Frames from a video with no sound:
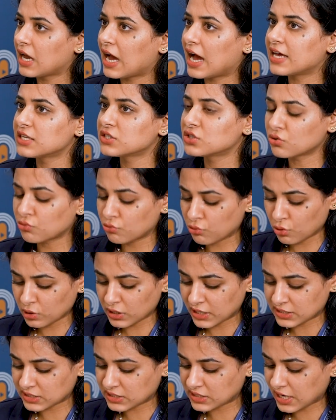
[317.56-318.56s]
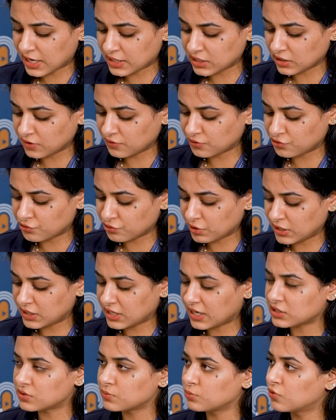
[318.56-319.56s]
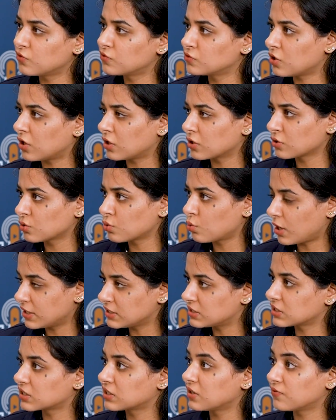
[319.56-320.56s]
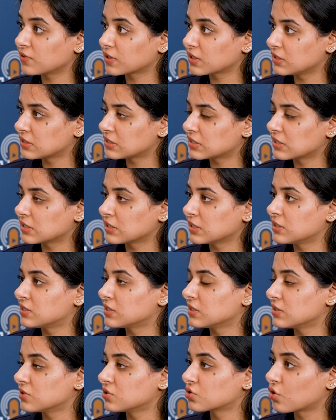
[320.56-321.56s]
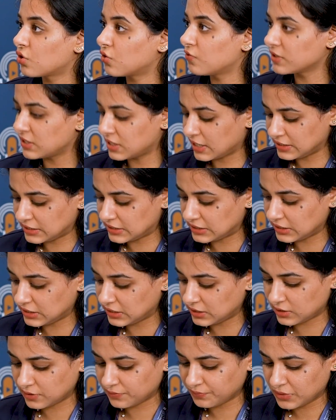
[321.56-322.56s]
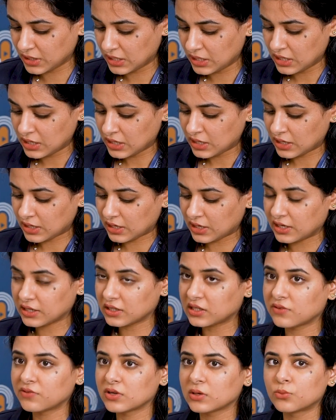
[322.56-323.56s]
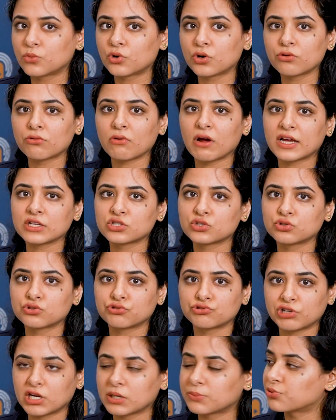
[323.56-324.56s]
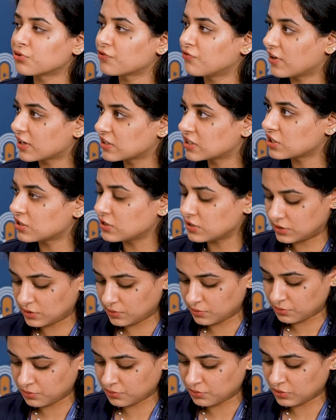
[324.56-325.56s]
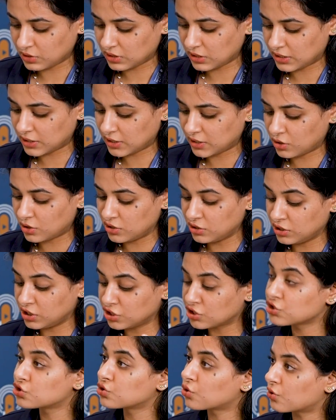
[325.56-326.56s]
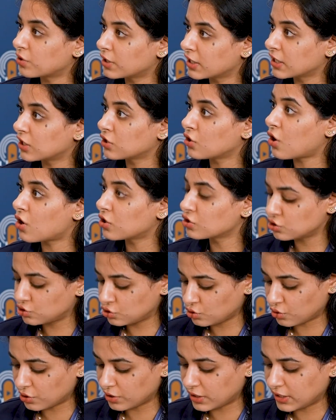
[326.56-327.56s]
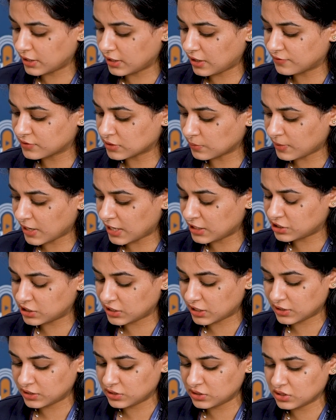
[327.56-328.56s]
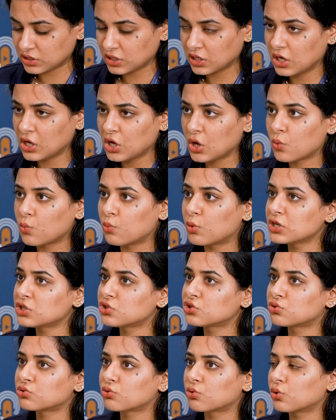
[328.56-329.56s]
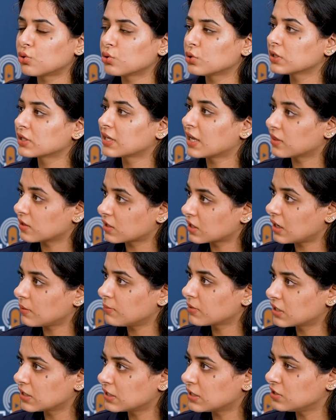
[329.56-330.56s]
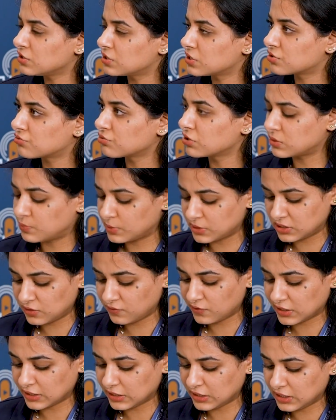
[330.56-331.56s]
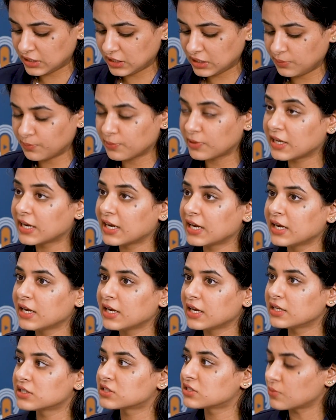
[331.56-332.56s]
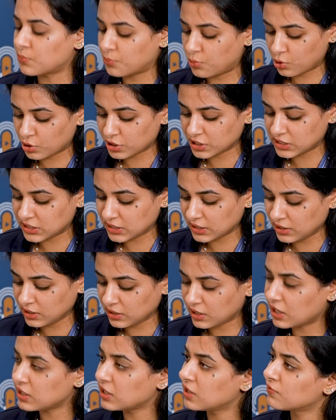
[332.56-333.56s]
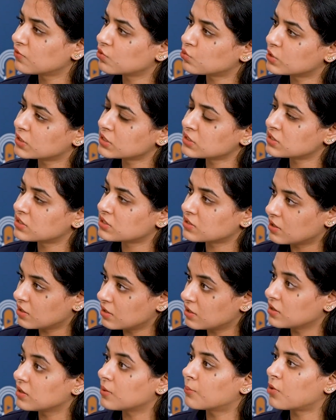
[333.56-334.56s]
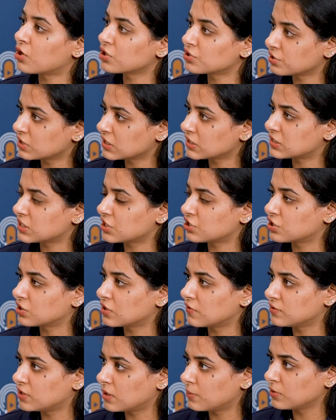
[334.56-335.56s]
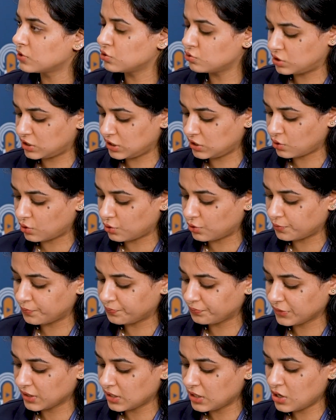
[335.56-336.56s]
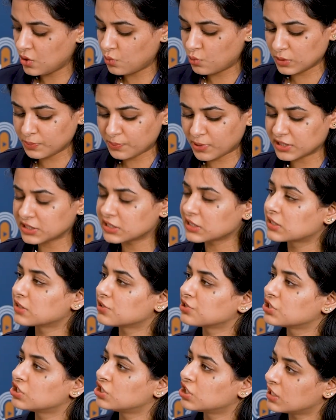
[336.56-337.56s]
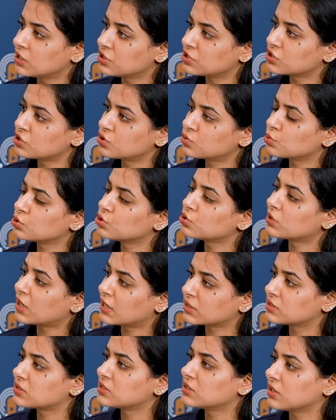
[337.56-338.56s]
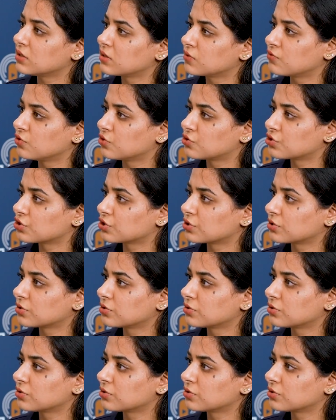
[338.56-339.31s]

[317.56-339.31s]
As the role and standing of trade has moved on quite significantly since COVID-19, giving more rise to trade perfectionism, nearshoring and onshoring of supply chains, what role can the chemical industry specifically play in supporting and influence the modernization of WTO? What particular changes would you like to see in the future?